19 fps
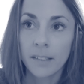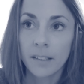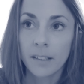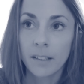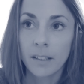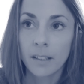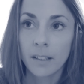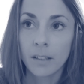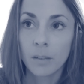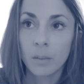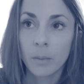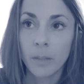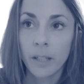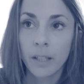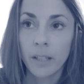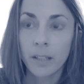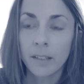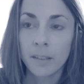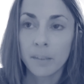In a
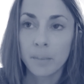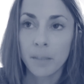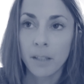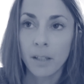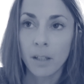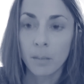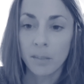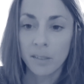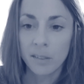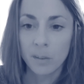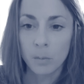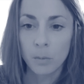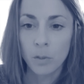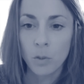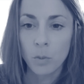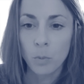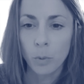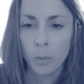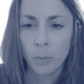way, it's become so
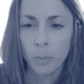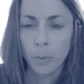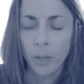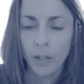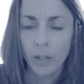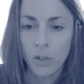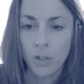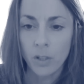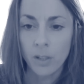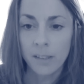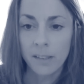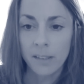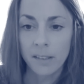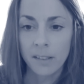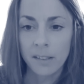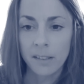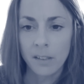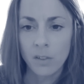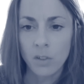much more precious
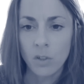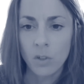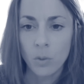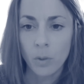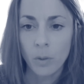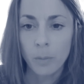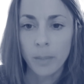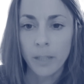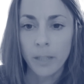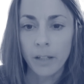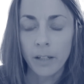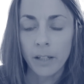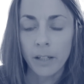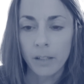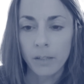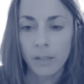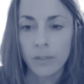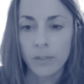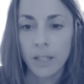in such a short period
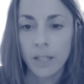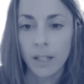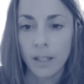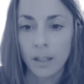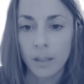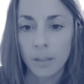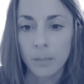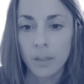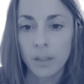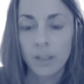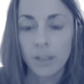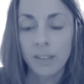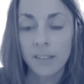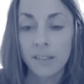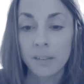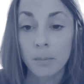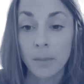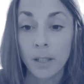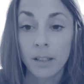of time, at least in
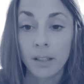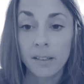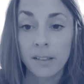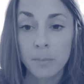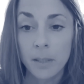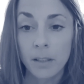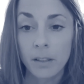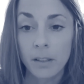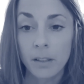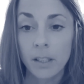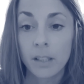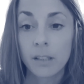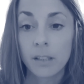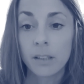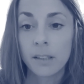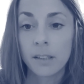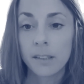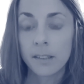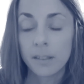my experience
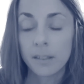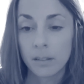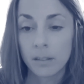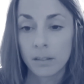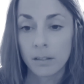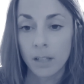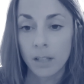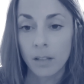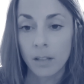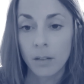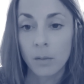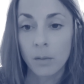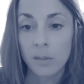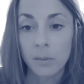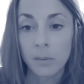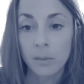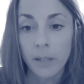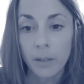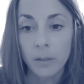and those
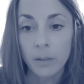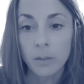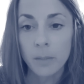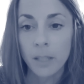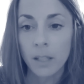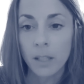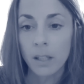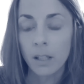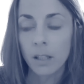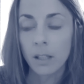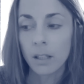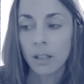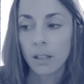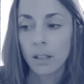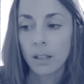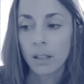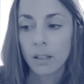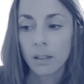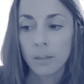around me, that
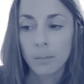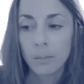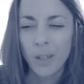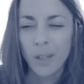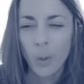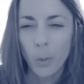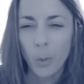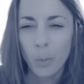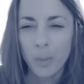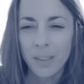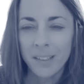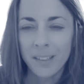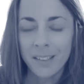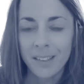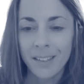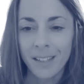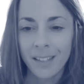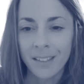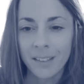my hope is that
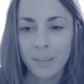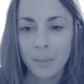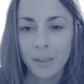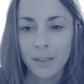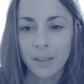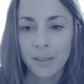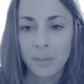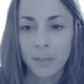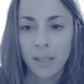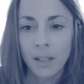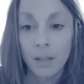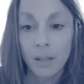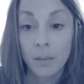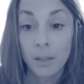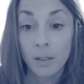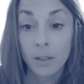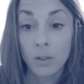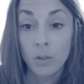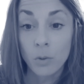that's what's becoming the
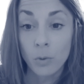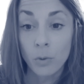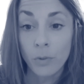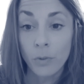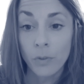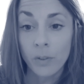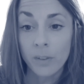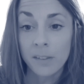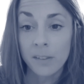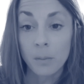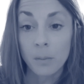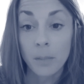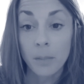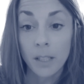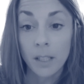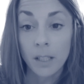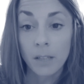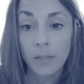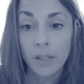truth for so many of
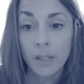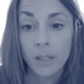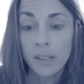us.